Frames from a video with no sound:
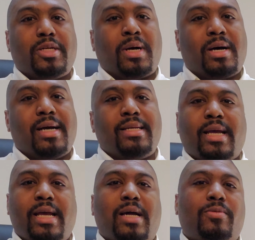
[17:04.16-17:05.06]
Pod
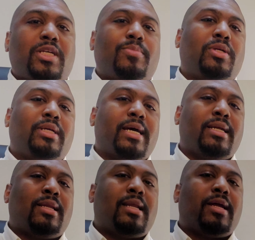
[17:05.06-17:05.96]
and I was able to get
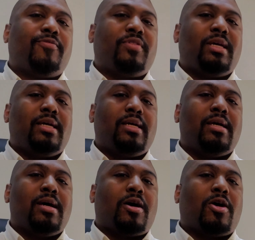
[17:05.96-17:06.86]
a lot of the
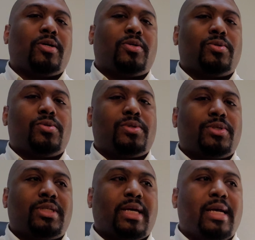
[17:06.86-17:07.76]

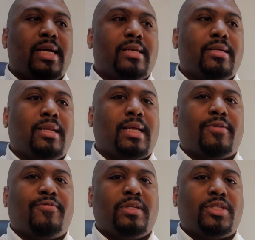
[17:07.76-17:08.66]
articles and a lot
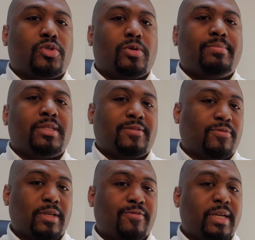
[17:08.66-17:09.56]
of the scripts
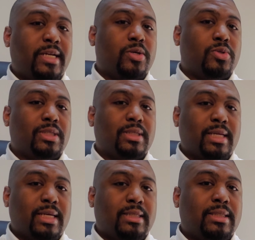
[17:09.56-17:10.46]
for their videos and
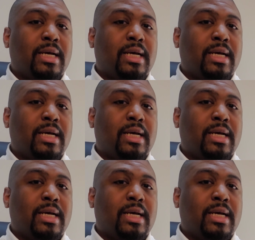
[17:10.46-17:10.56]
things.